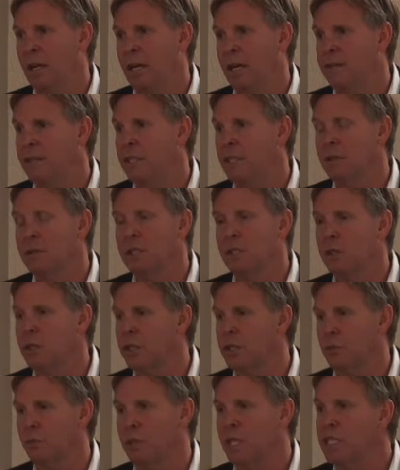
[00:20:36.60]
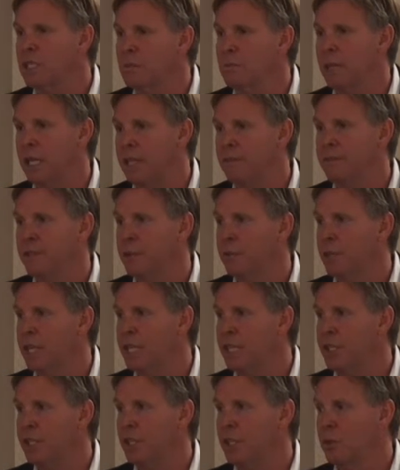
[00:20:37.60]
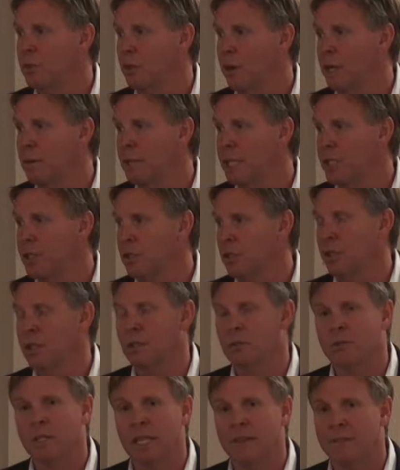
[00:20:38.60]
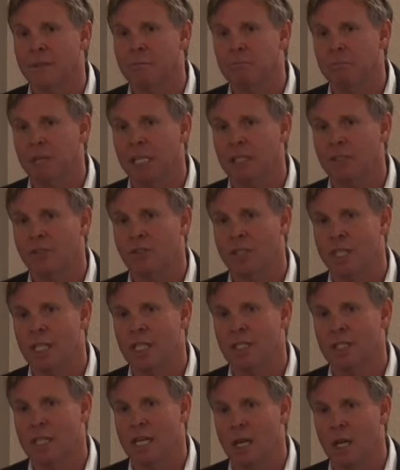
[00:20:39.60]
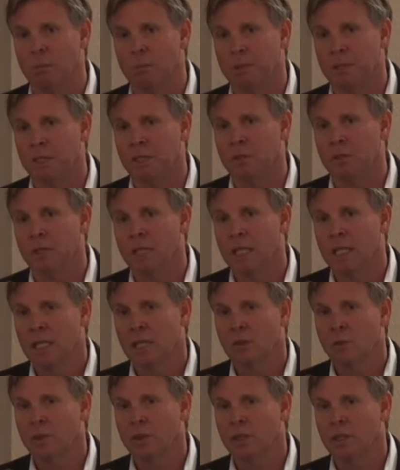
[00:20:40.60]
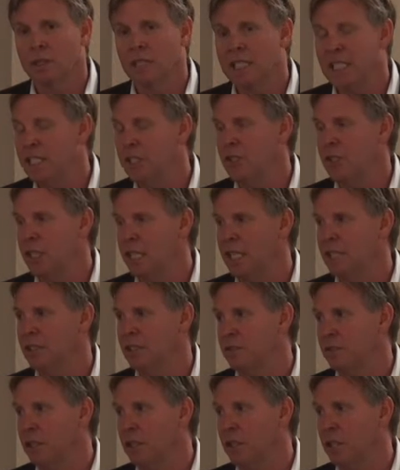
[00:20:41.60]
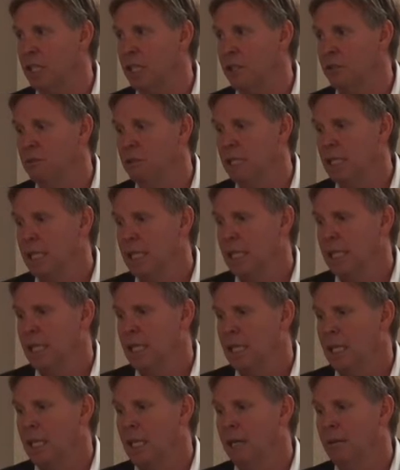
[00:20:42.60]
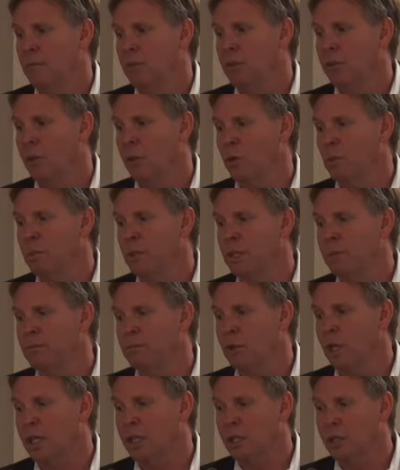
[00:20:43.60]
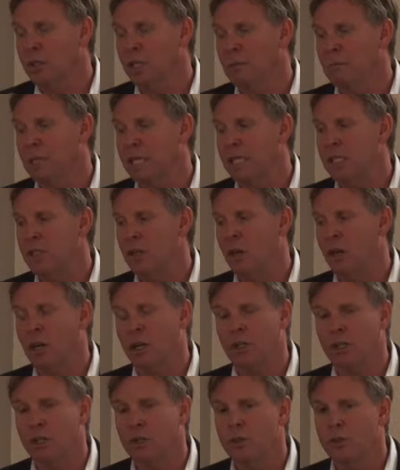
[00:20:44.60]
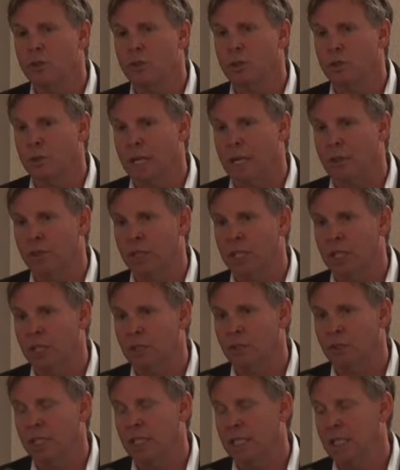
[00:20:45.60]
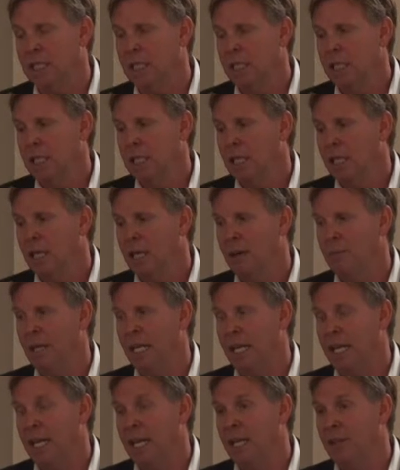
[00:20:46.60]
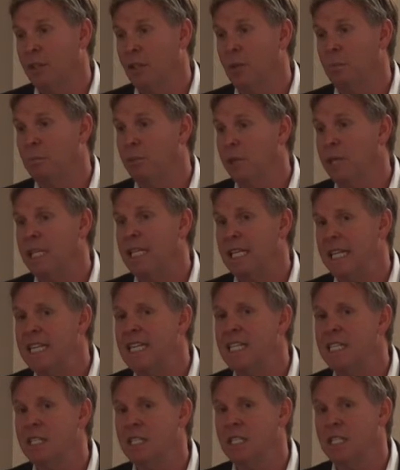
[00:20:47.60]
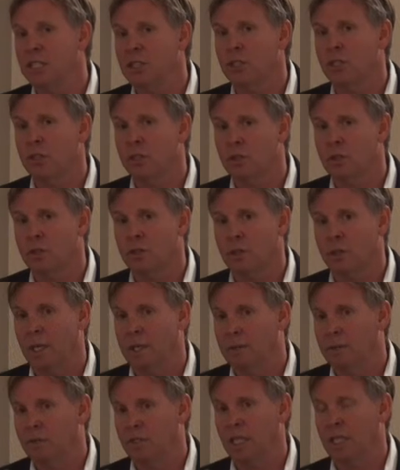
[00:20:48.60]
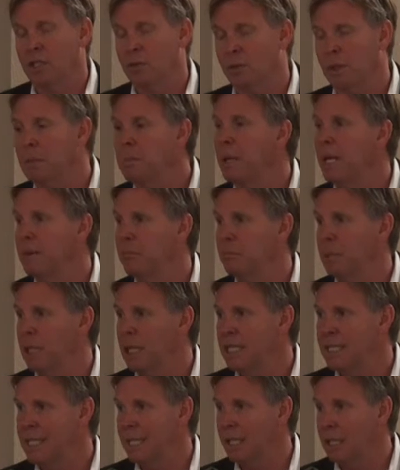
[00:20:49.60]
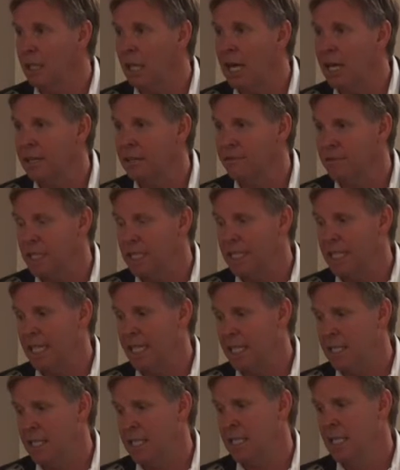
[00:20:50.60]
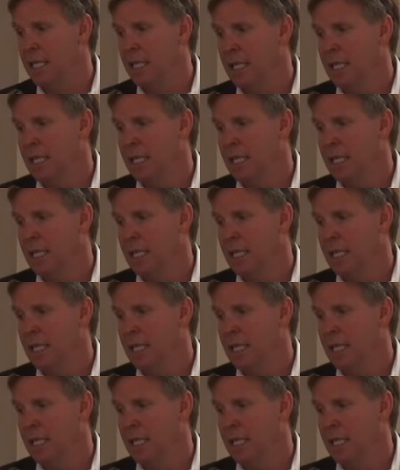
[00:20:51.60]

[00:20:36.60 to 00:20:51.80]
everything we do is a risk-benefit ratio. We want to make sure that we have the best chance of helping you with the least chance of hurting you. So drug-eluting beads are used around the country, and they're pretty easy to use, so I would say they're replacing a lot of the TACE.